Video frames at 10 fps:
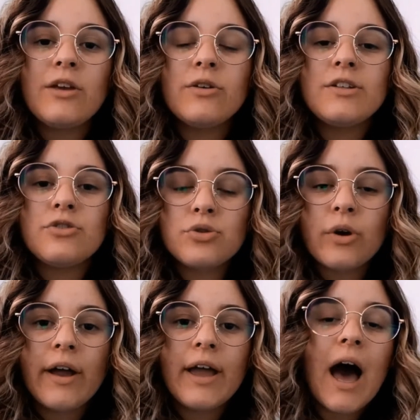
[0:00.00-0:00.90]
you need to
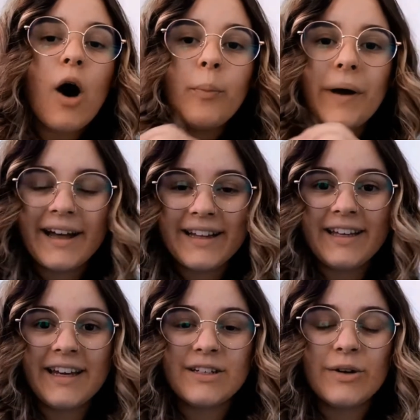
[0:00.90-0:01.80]
try
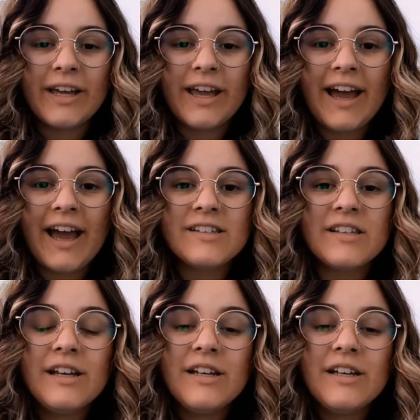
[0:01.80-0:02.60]
Alpilean, okay guys?